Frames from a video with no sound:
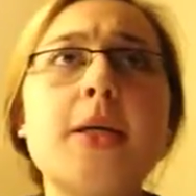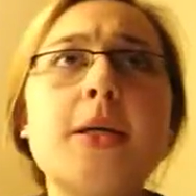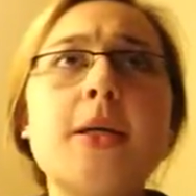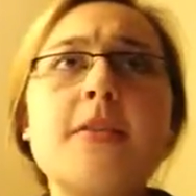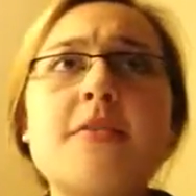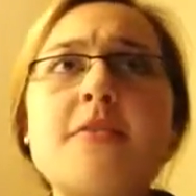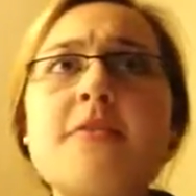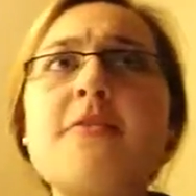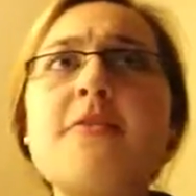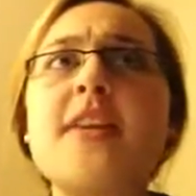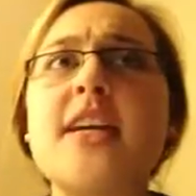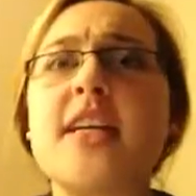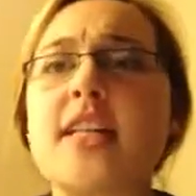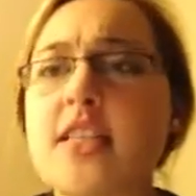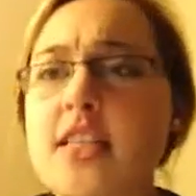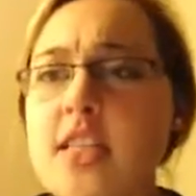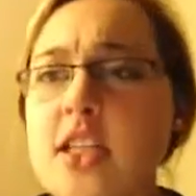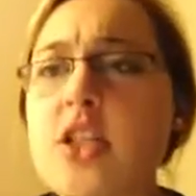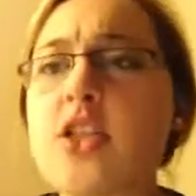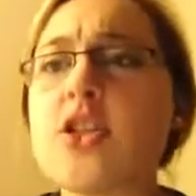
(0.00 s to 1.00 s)

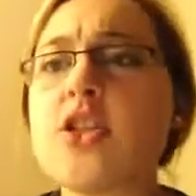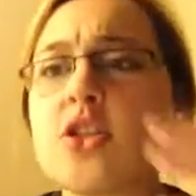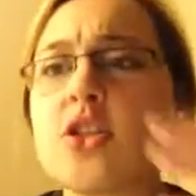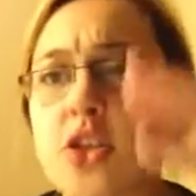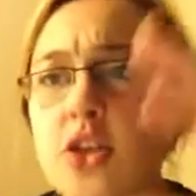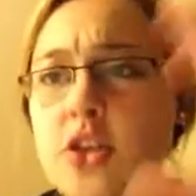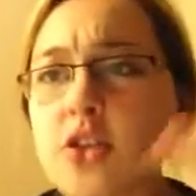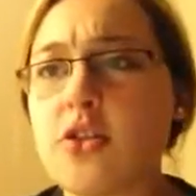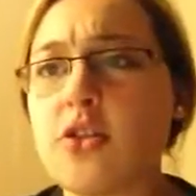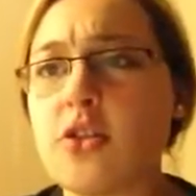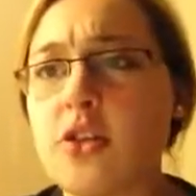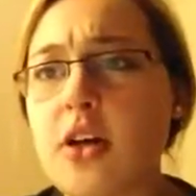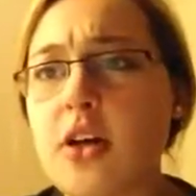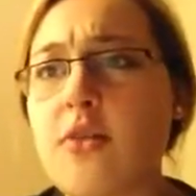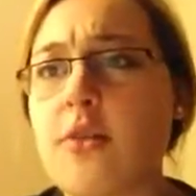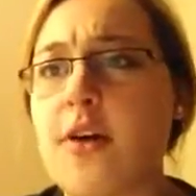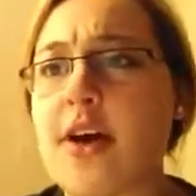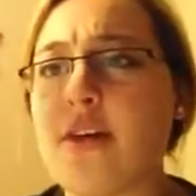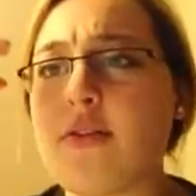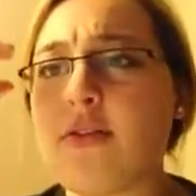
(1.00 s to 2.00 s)
fixed circle
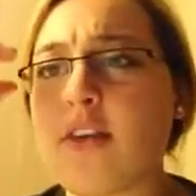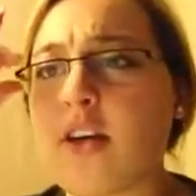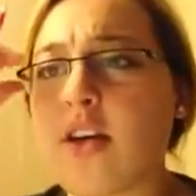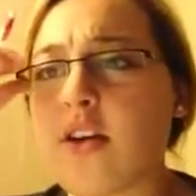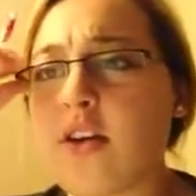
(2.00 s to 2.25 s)
around the